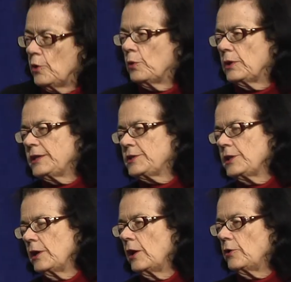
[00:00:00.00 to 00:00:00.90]
Well, that's
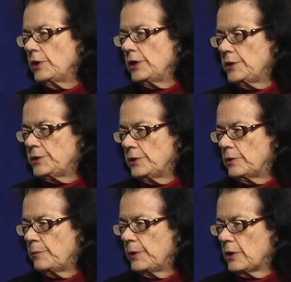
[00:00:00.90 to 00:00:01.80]
the irony, isn't
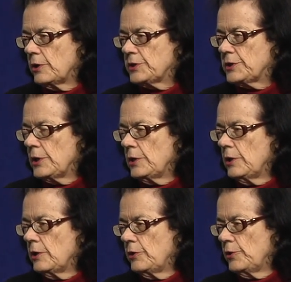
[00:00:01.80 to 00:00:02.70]
it? Because
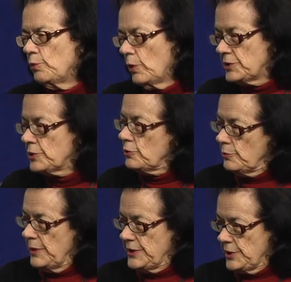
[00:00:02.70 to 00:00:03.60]
there was a
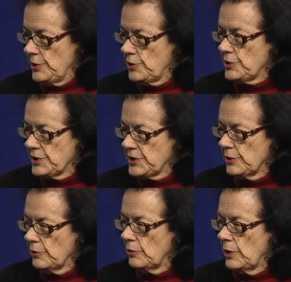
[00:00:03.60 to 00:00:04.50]
good message to
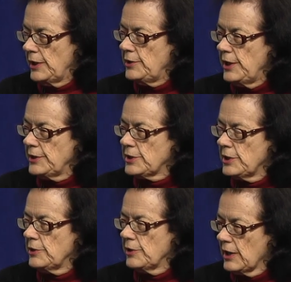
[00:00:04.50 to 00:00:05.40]
sell, and yet
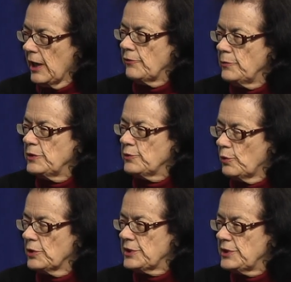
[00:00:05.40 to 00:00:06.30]
the government
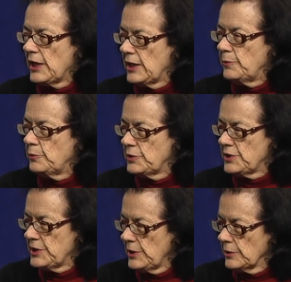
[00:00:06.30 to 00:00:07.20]
wasn't able to
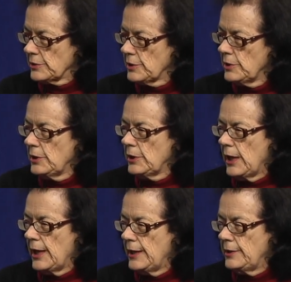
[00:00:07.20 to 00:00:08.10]
sell it.
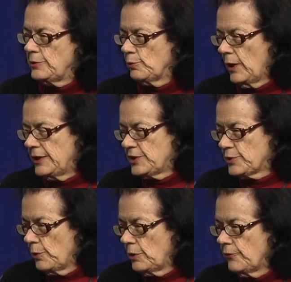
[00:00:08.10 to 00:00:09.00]
And Wayne
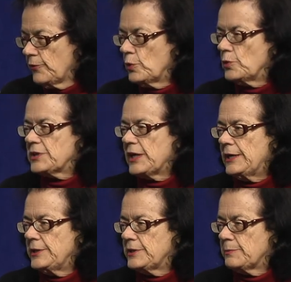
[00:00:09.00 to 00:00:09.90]
Swan, of course,
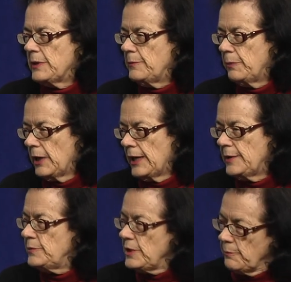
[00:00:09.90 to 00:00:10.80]
has been
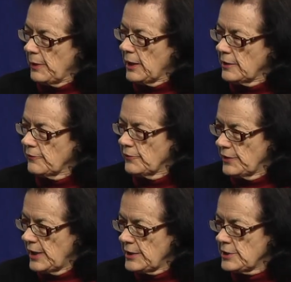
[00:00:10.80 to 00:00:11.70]
blamed in part for
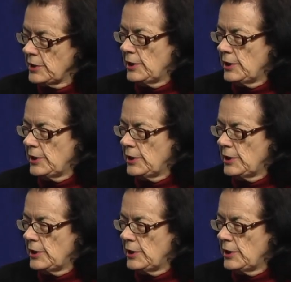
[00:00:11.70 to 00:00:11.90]
that.